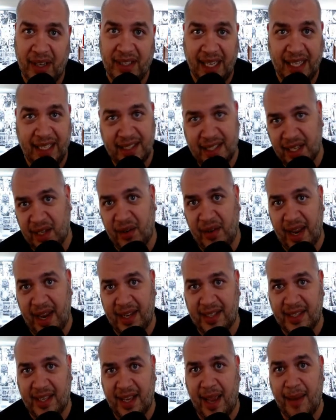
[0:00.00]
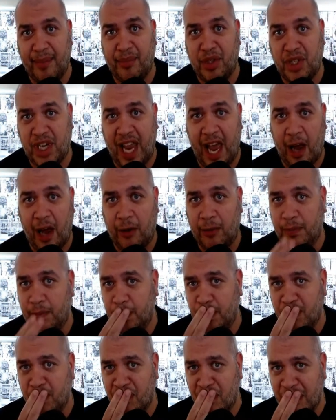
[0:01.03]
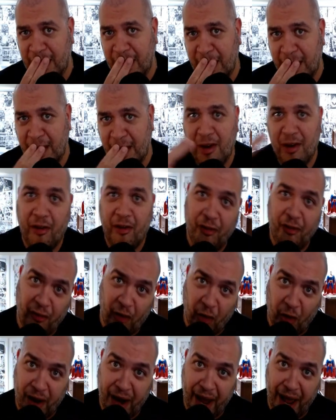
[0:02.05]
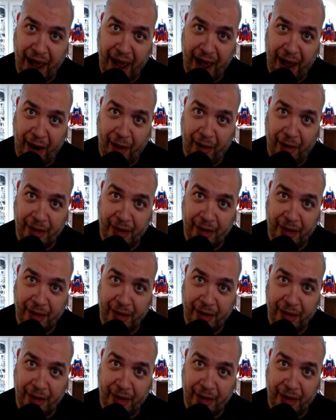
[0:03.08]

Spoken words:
Until next time, ciao for now.